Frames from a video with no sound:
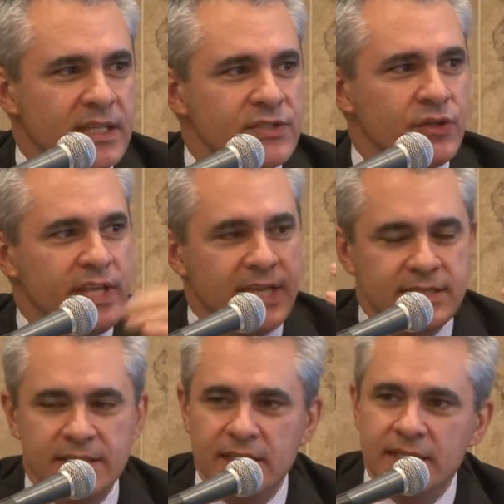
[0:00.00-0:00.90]
So
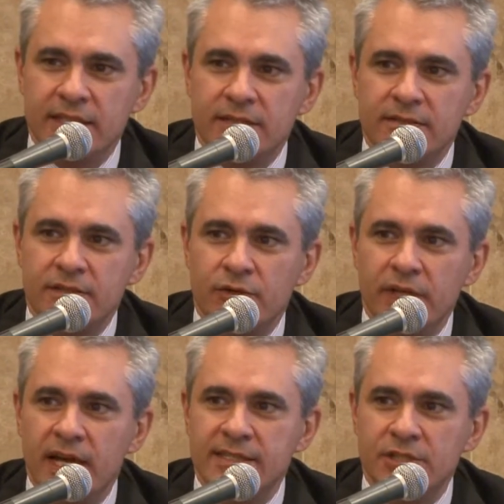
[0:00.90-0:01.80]
yes, indeed, uh,
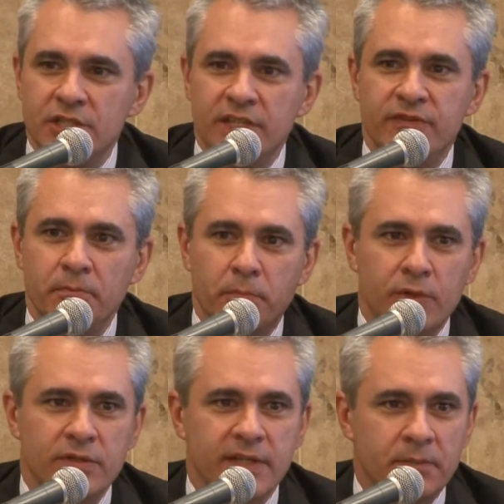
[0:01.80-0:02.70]
Korea has achieved
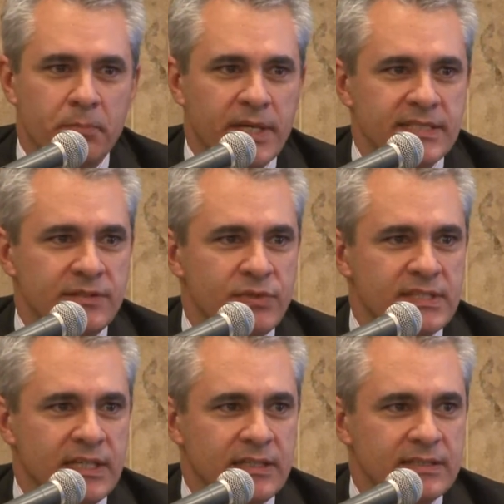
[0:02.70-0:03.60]
important, impressive
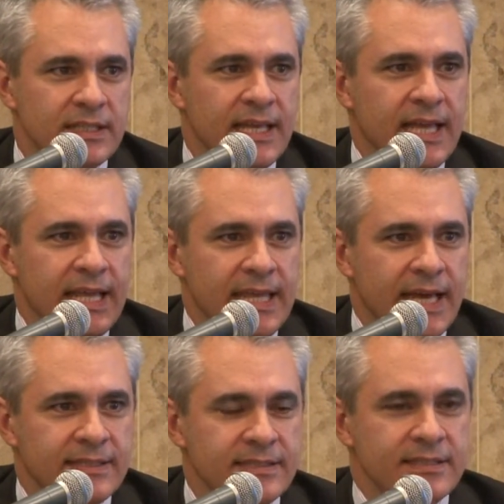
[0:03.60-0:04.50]
results,
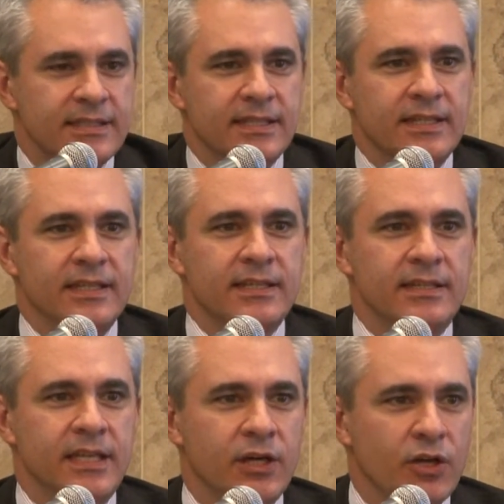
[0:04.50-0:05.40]
yet
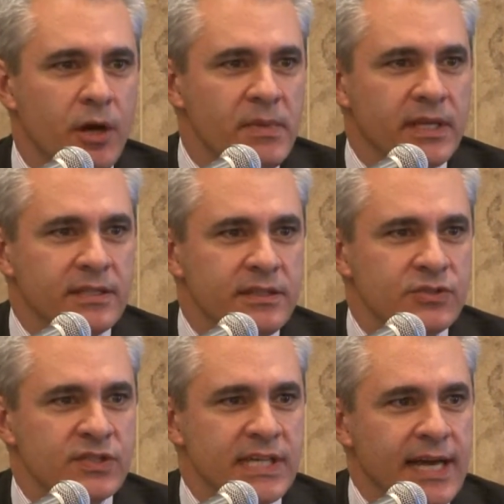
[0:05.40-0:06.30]
the economic, the
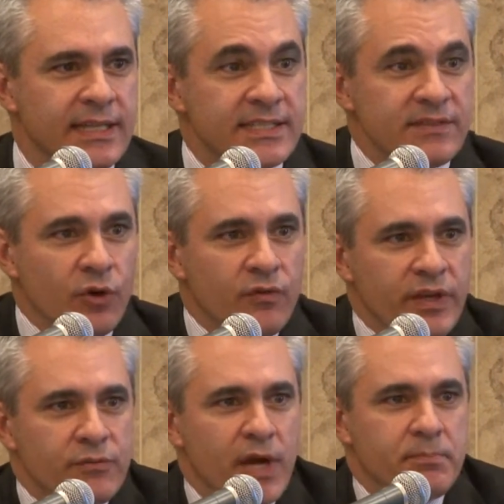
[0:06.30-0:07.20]
society is
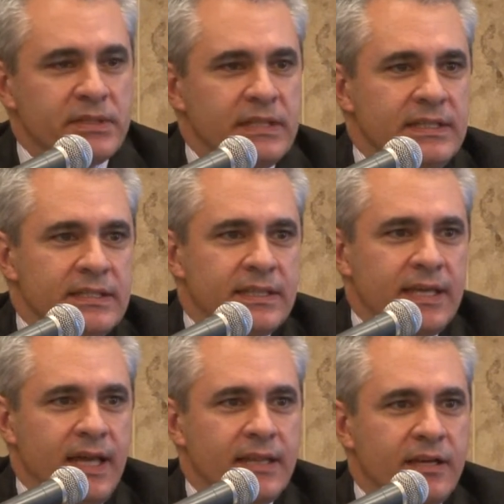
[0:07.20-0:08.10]
evolving rapidly,
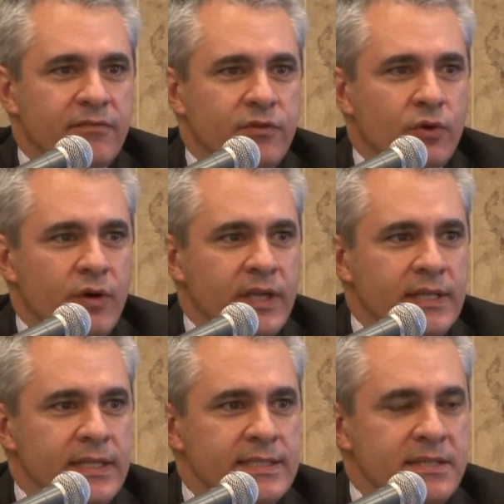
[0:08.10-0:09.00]
and therefore
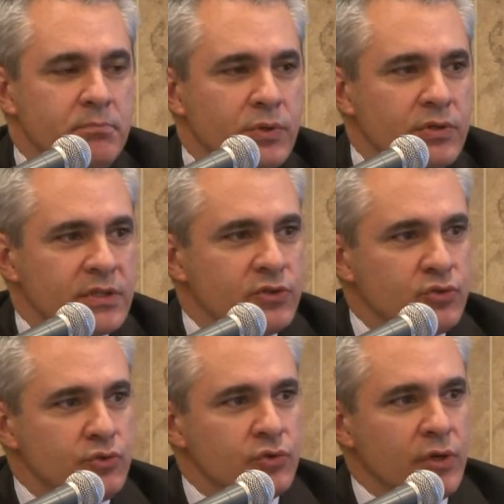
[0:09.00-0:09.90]
it is important
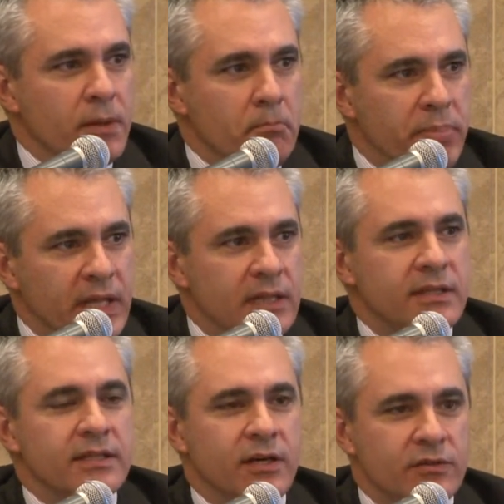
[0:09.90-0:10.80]
to build
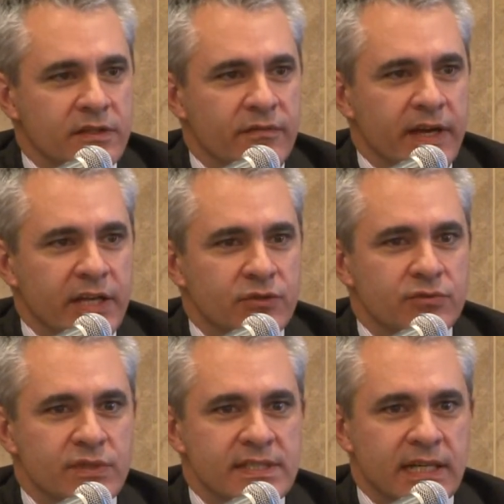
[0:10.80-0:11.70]
on the very
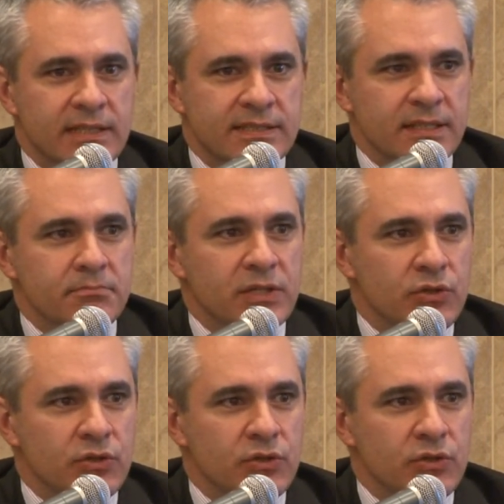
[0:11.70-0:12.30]
good results, but